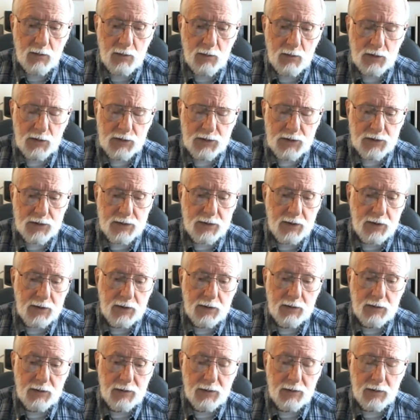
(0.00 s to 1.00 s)
which is
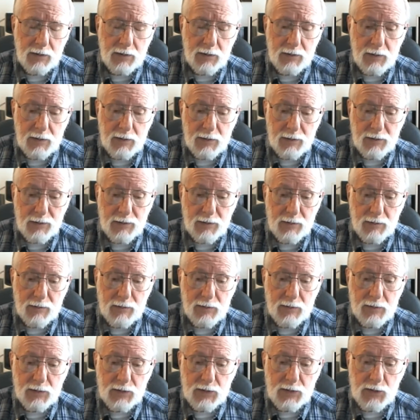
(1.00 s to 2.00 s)
then
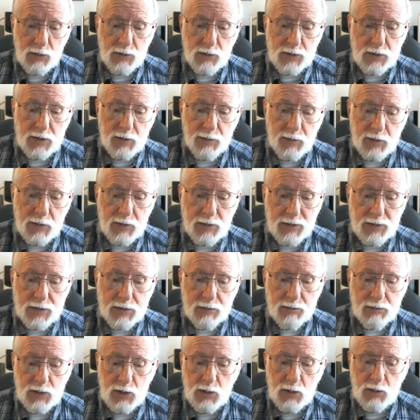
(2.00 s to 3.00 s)
shows up in the
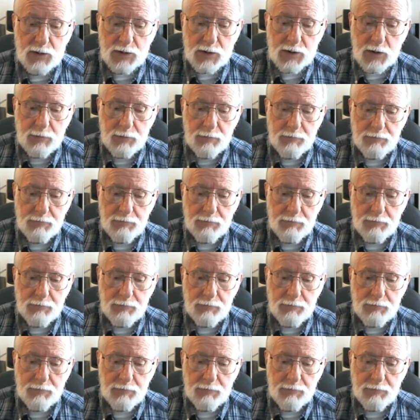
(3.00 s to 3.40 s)
Septuagint,